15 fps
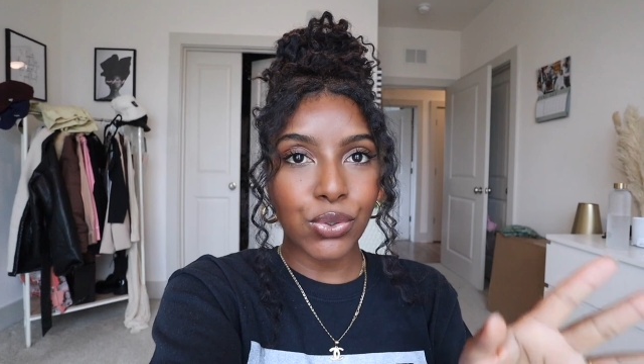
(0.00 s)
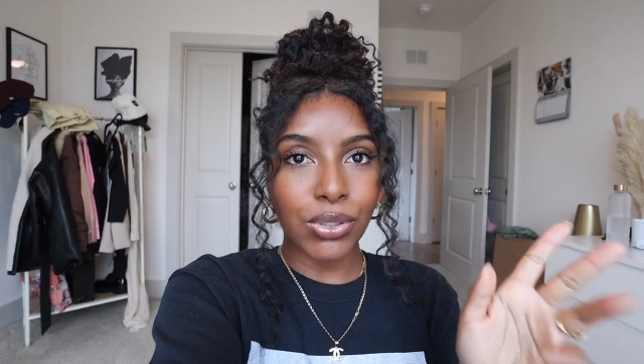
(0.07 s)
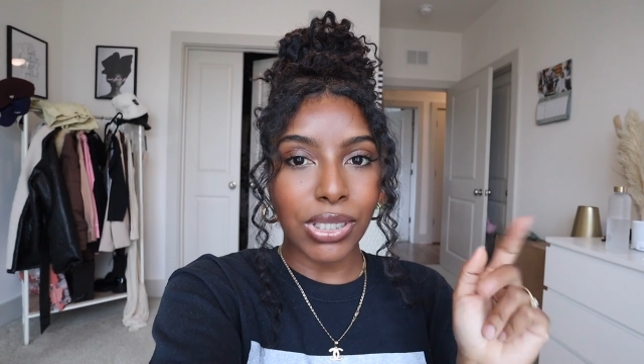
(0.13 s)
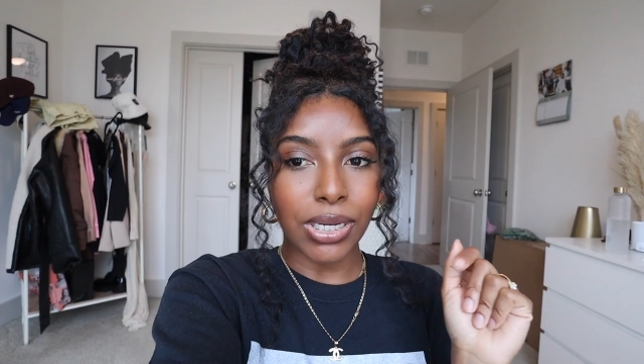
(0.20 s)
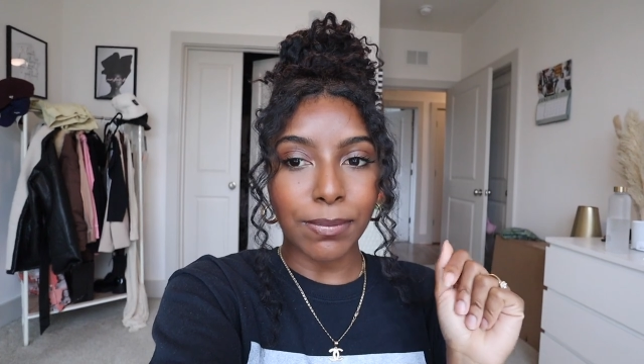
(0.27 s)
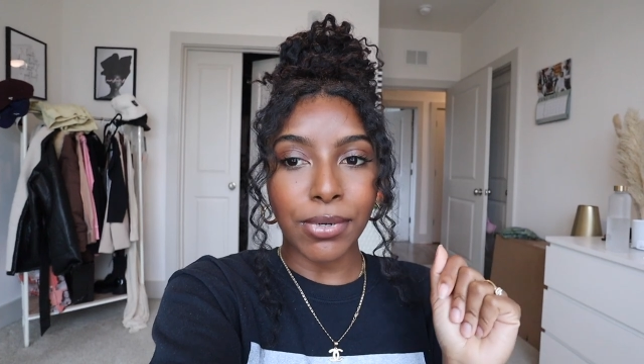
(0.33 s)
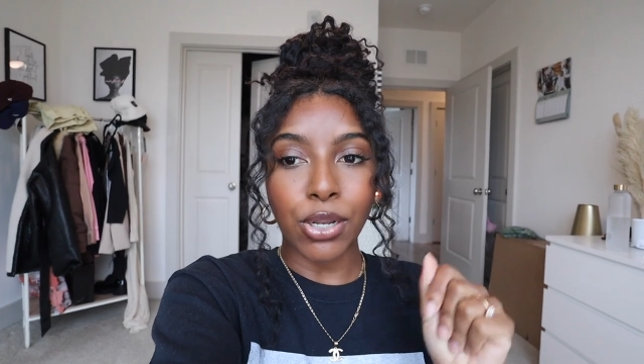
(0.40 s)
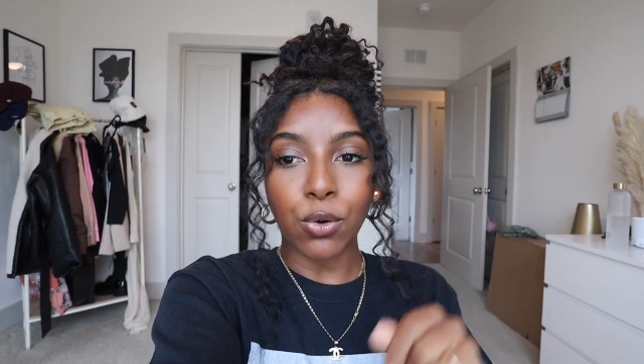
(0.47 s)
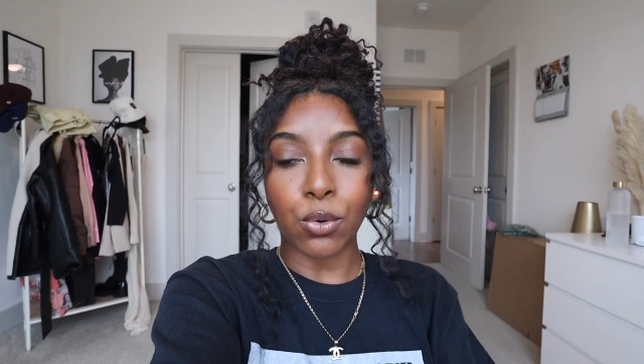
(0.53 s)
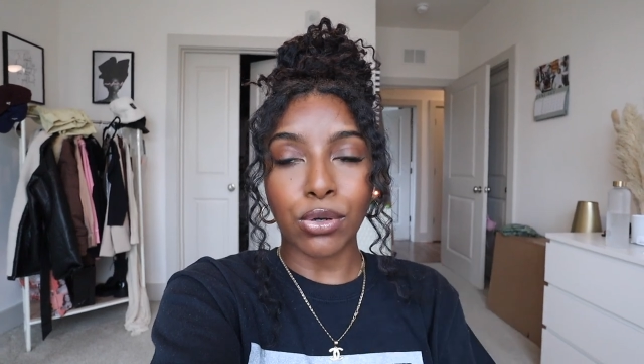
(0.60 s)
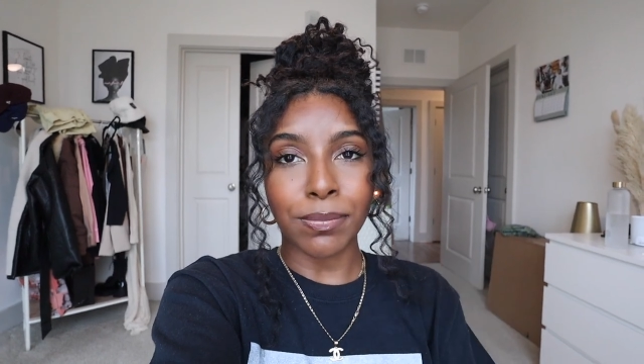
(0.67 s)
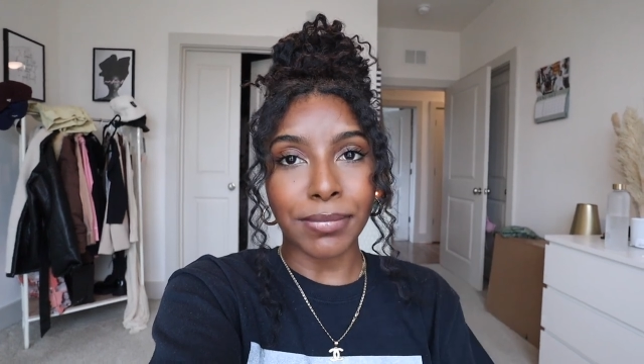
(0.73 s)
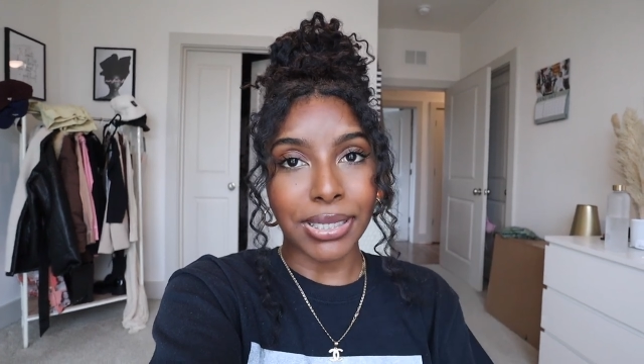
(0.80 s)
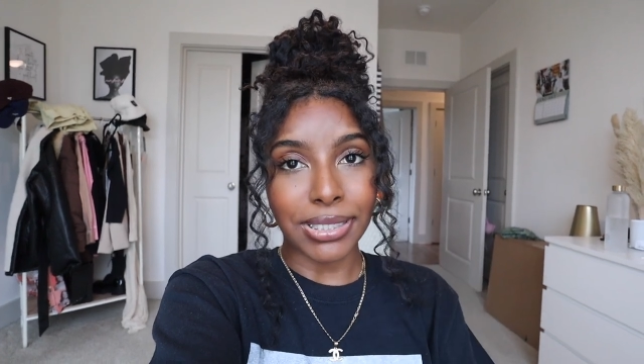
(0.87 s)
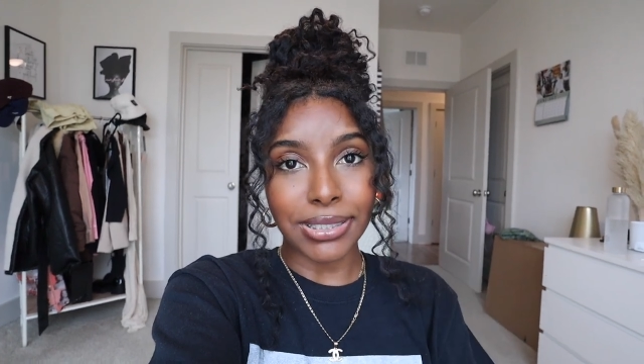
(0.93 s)
And then I'm going to order
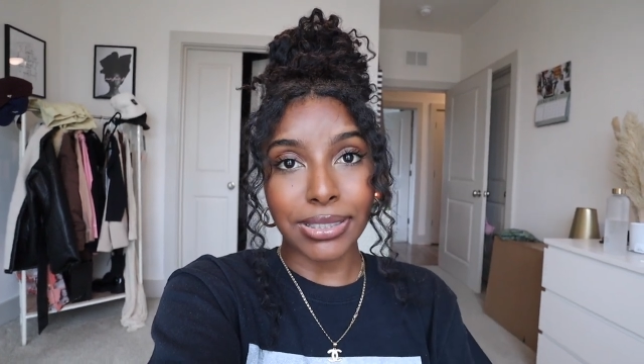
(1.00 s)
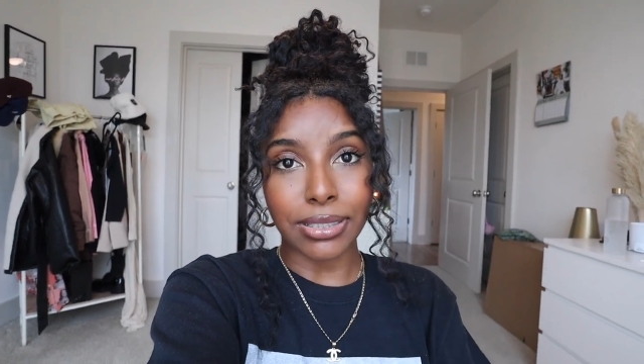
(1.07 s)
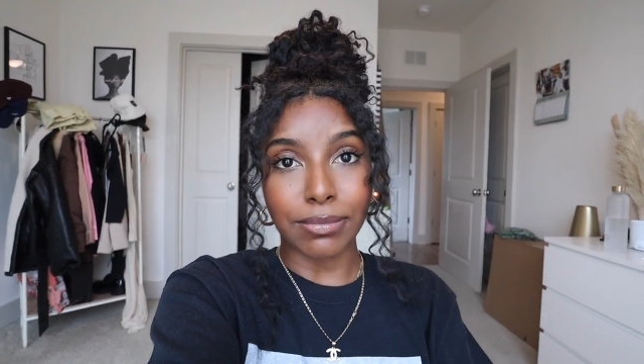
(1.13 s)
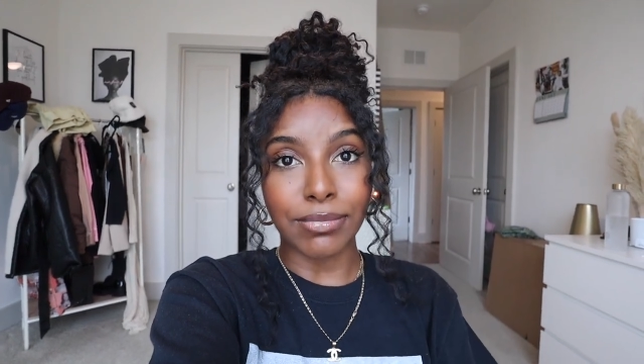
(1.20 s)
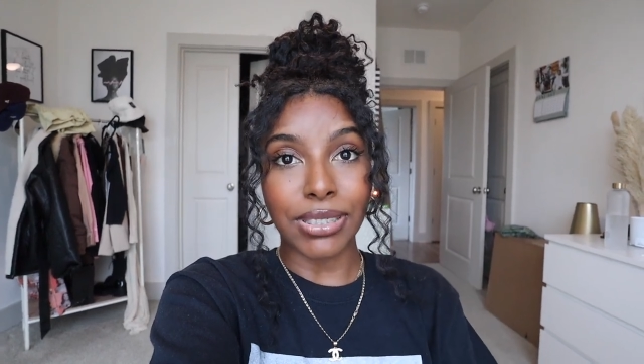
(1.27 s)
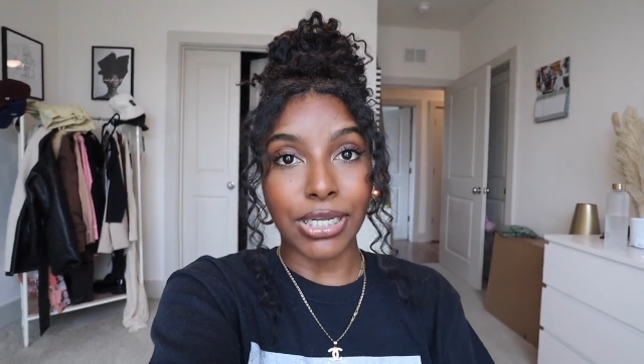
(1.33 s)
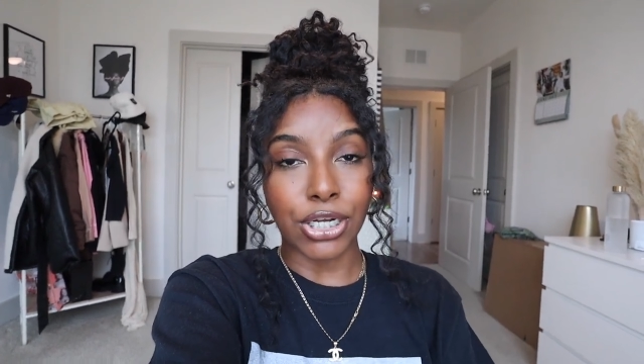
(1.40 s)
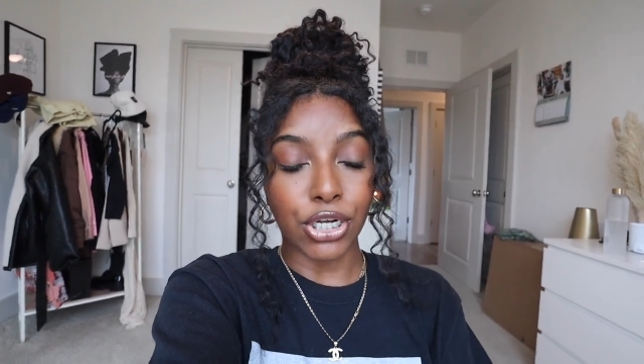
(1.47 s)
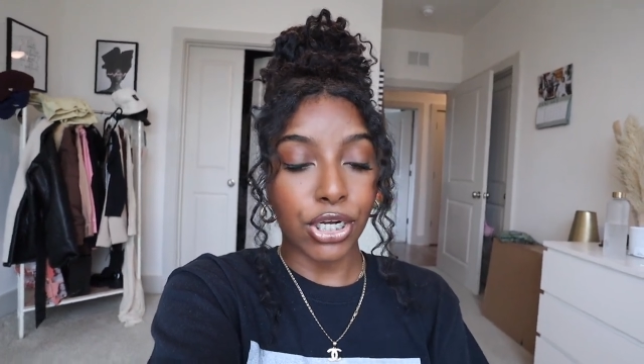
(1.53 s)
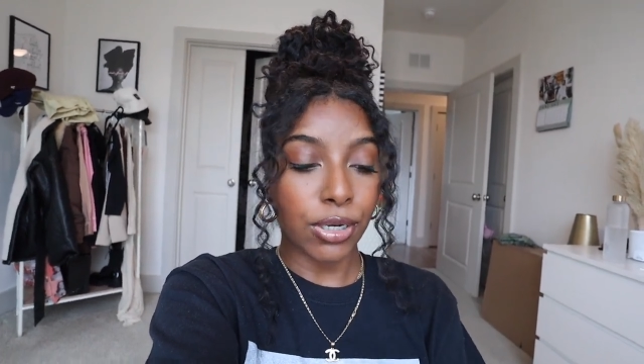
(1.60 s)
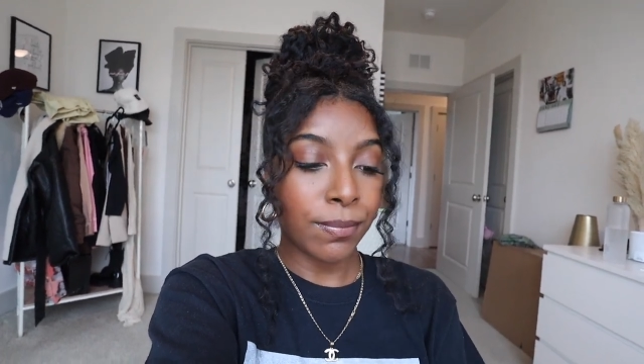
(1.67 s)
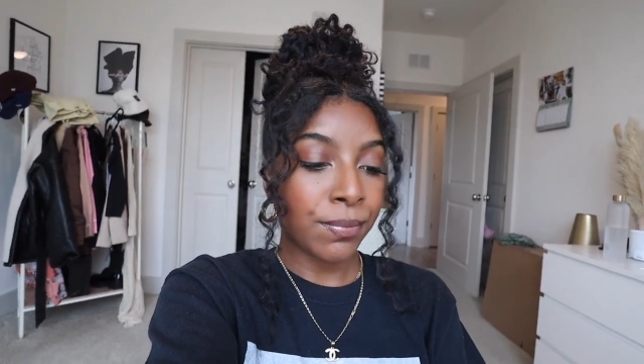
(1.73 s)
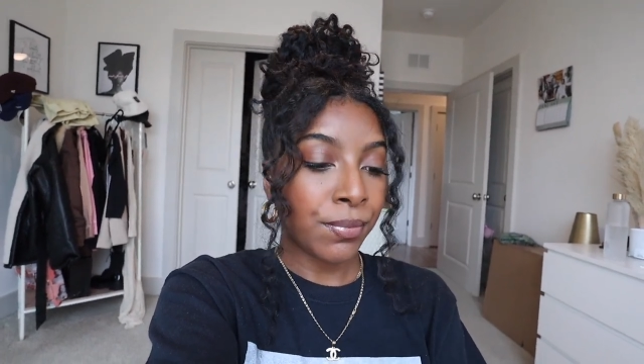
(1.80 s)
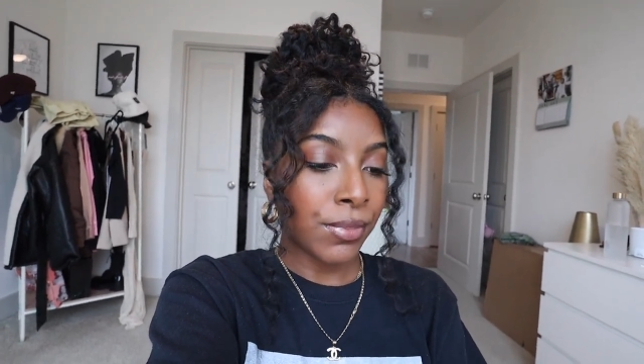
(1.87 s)
me some dinner